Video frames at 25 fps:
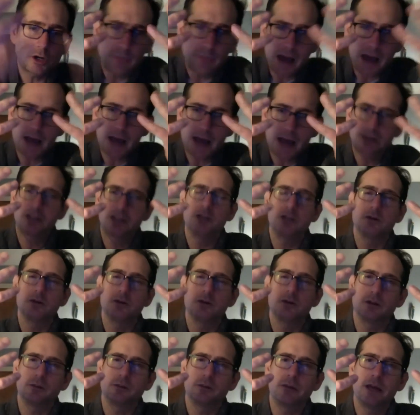back to you a
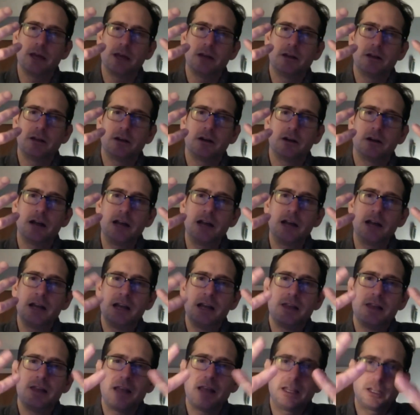little bit. All right.
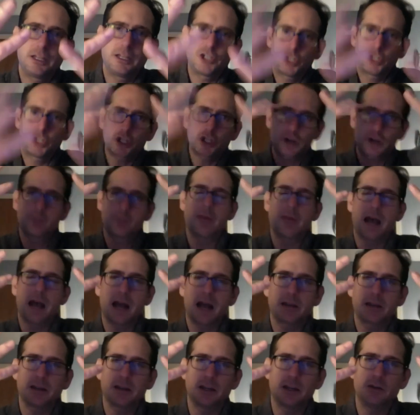That little jerk
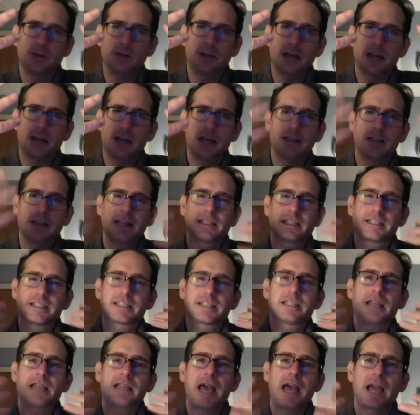back that you get, that's
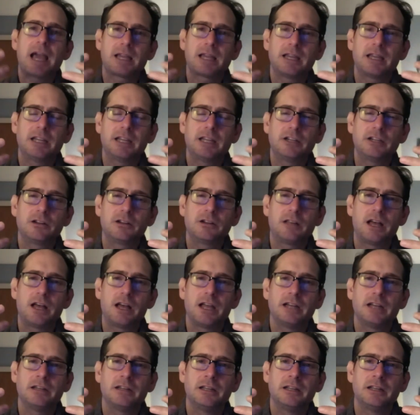slack in your line.